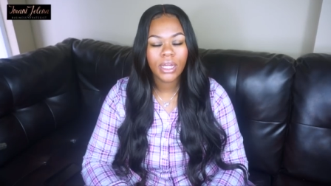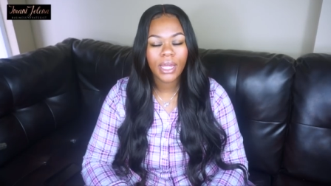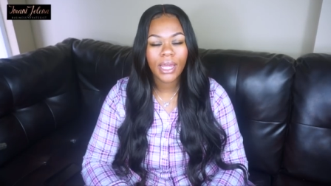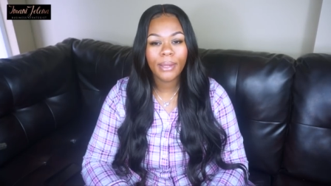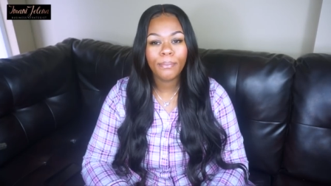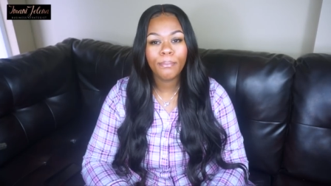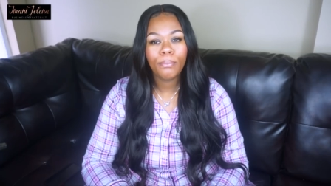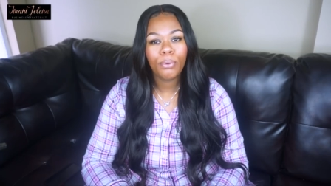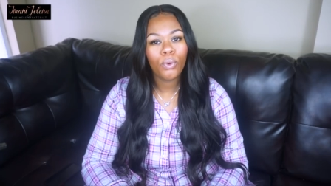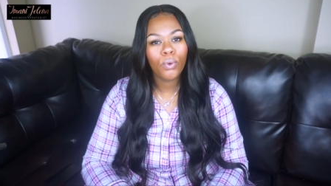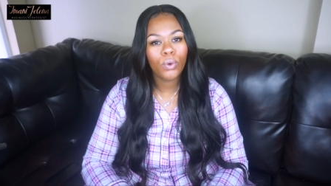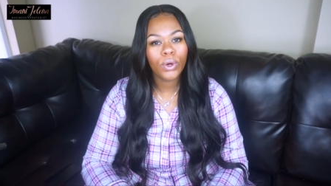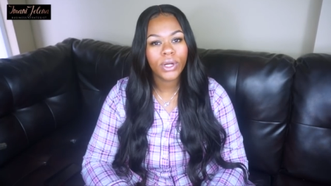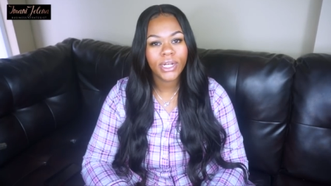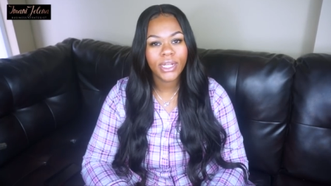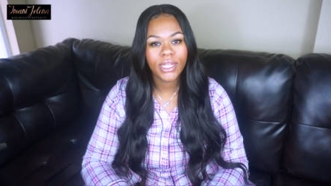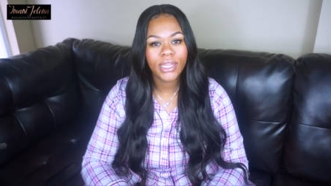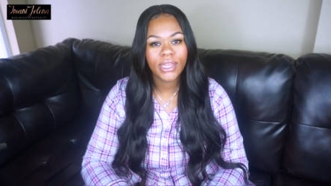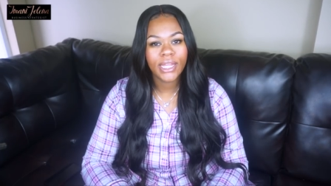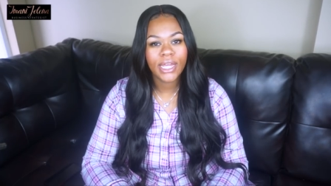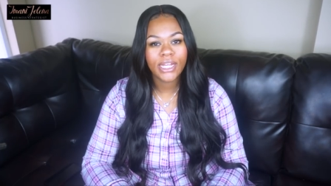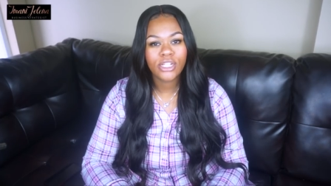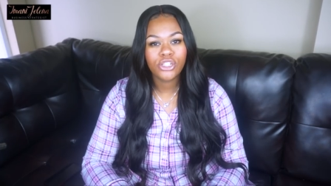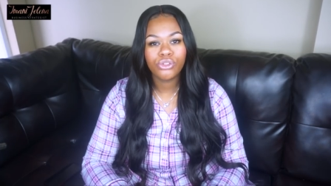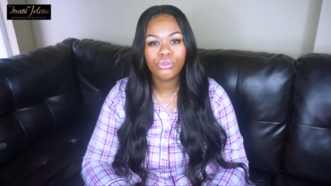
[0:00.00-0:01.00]

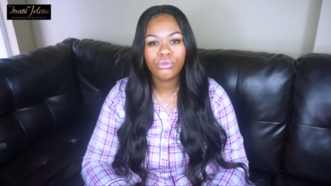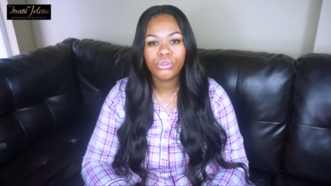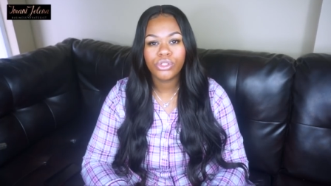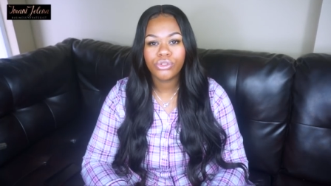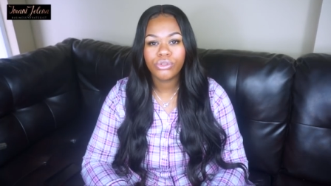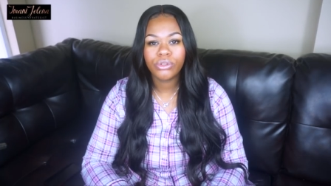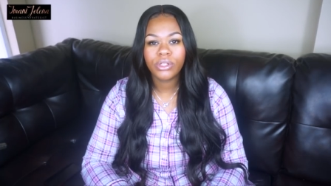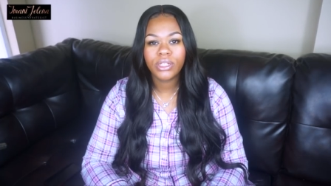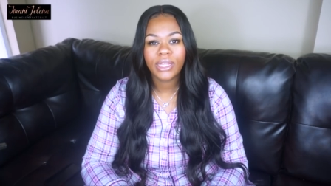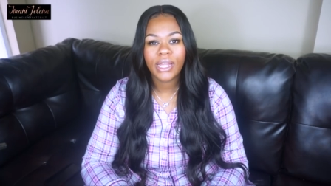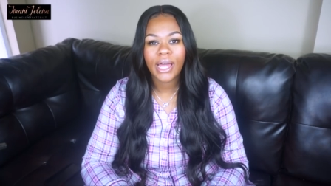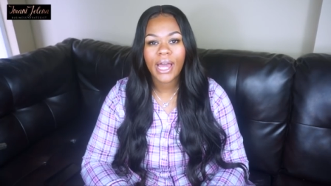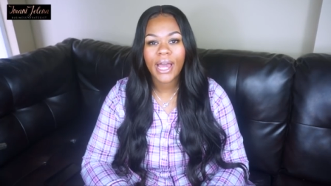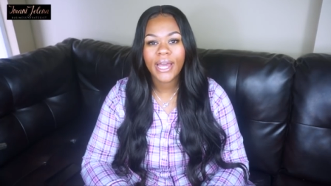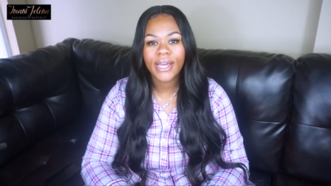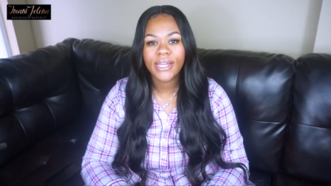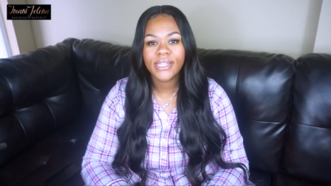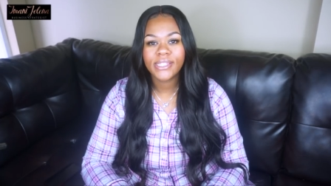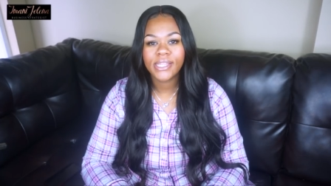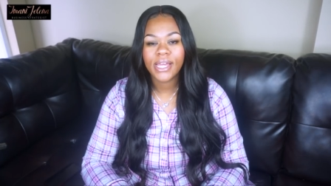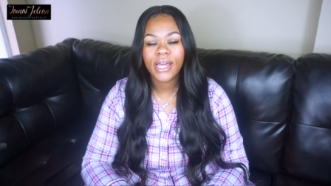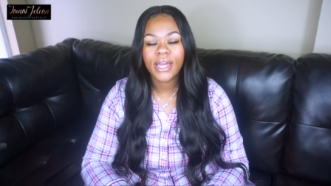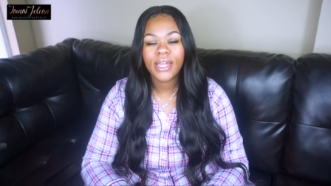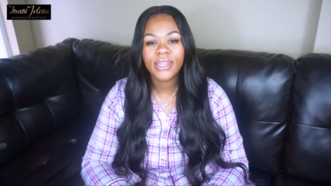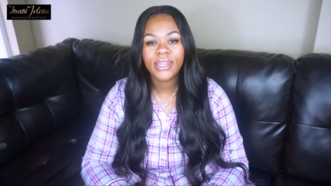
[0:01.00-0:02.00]
important that you
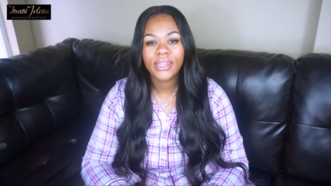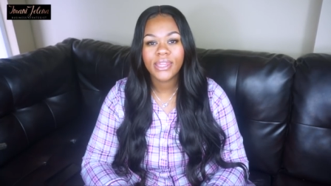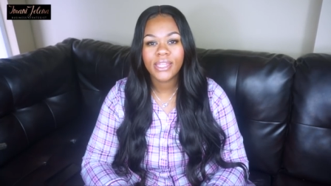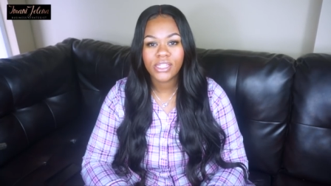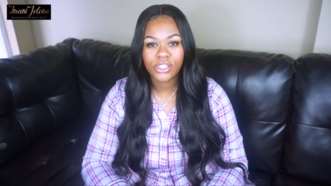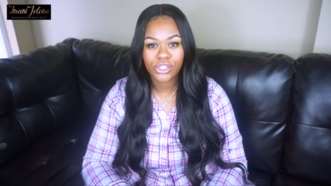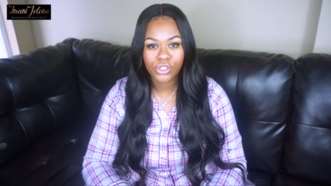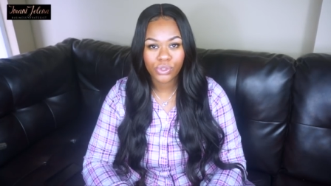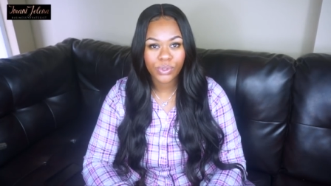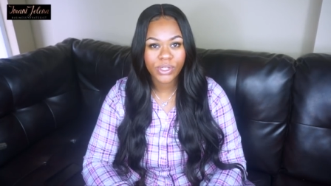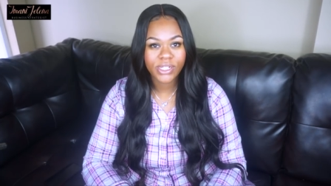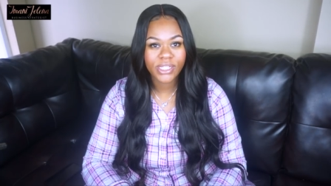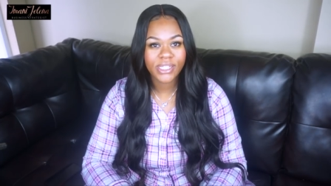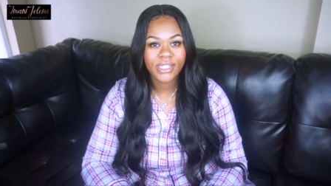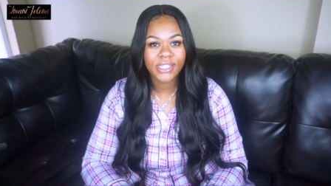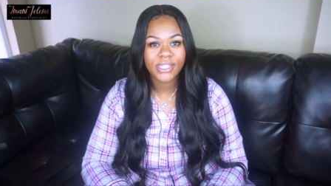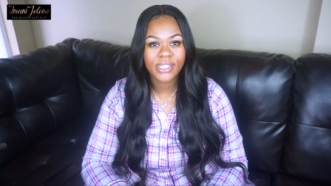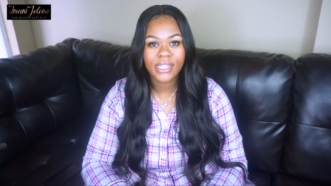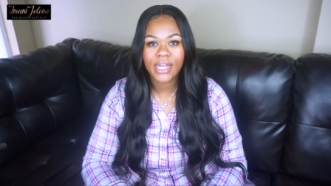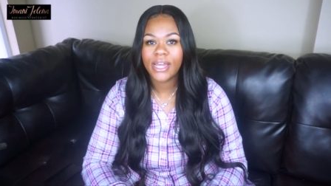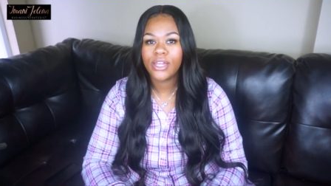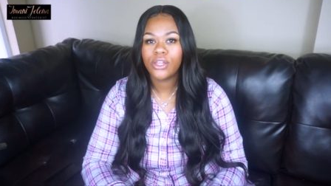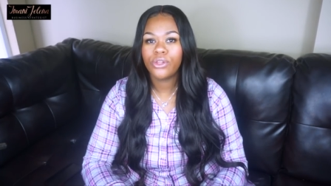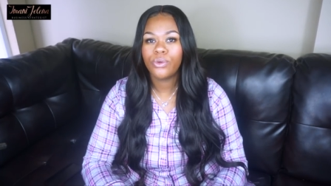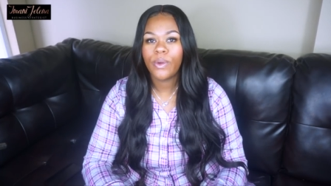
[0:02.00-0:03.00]
utilize the sources
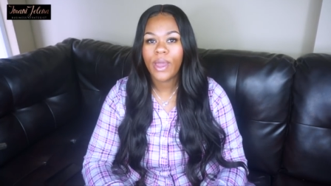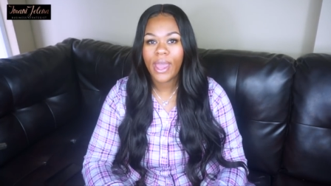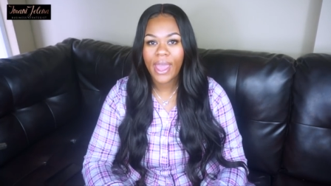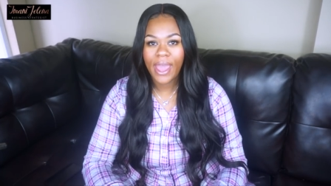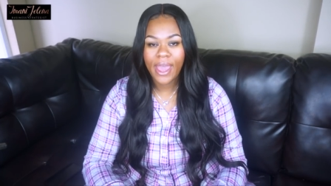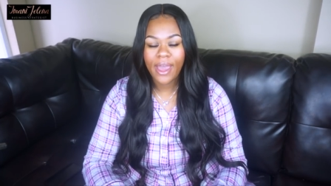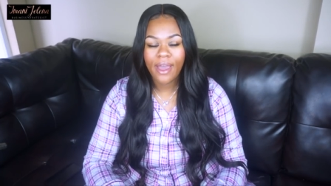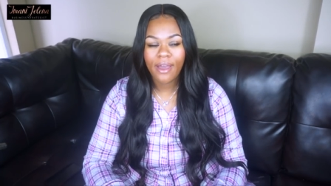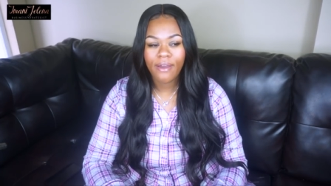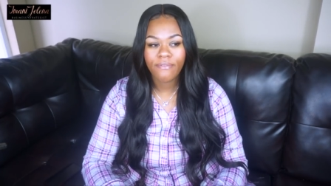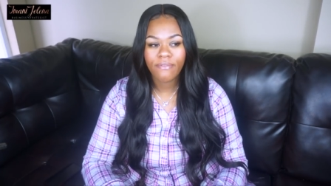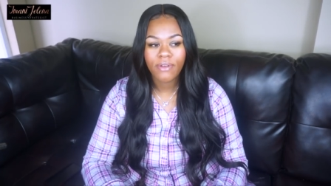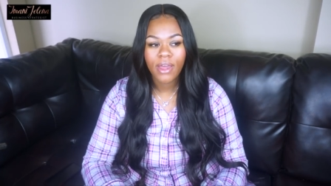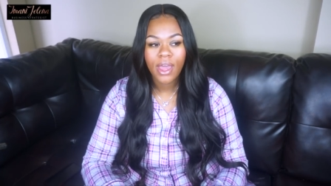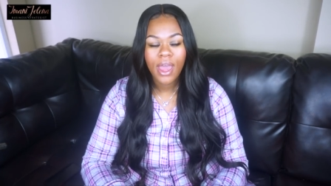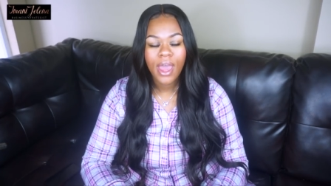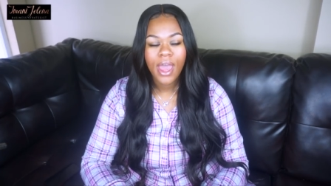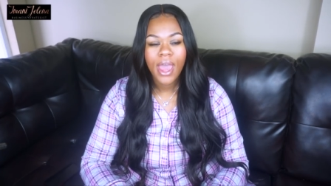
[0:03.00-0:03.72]
that you have.